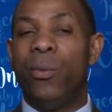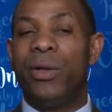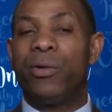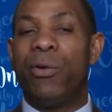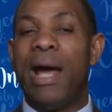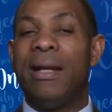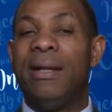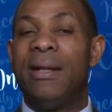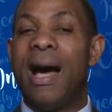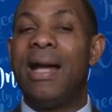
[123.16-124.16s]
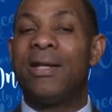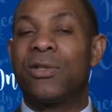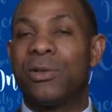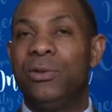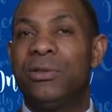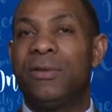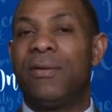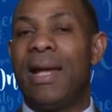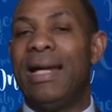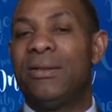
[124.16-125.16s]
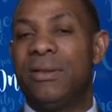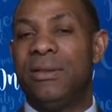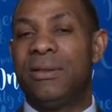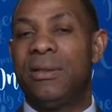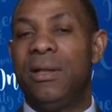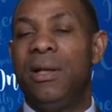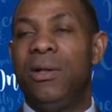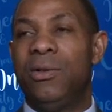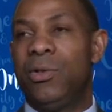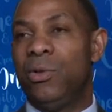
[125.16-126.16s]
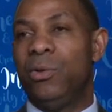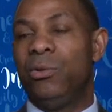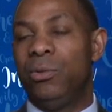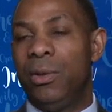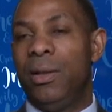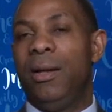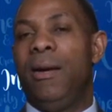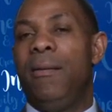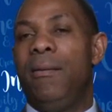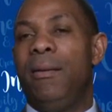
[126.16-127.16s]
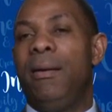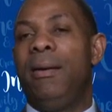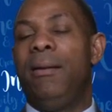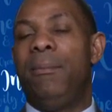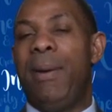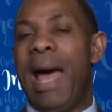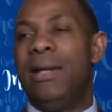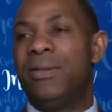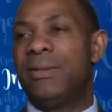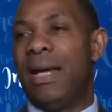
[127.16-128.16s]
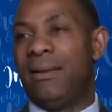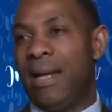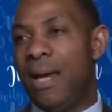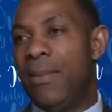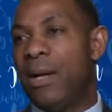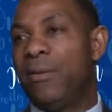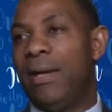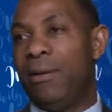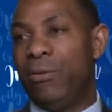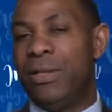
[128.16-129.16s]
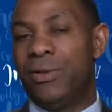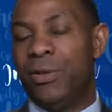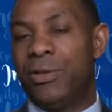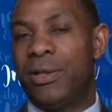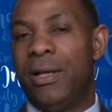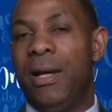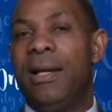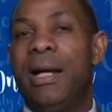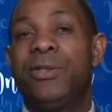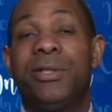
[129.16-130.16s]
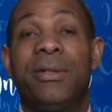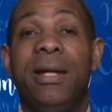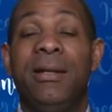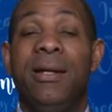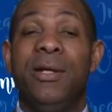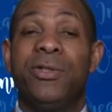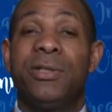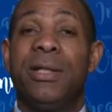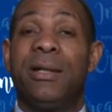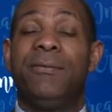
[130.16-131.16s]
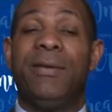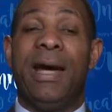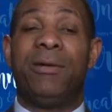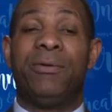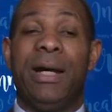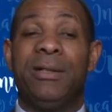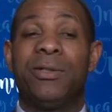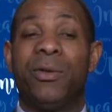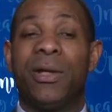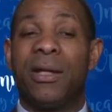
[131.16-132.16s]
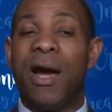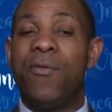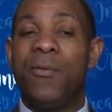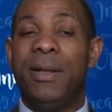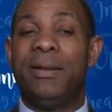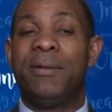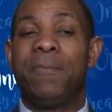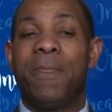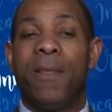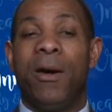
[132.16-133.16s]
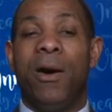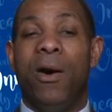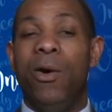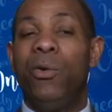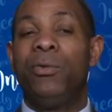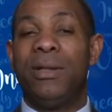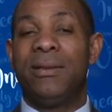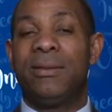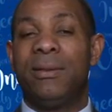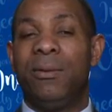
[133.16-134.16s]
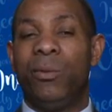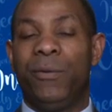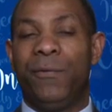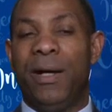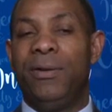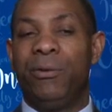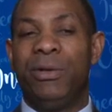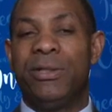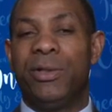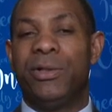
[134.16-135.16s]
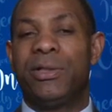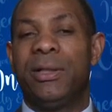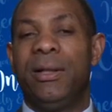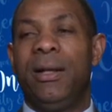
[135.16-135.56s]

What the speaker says: would grant non-exclusive license to patents that came out of that research. Now just think of that, right? So the government owned this, would fund the research,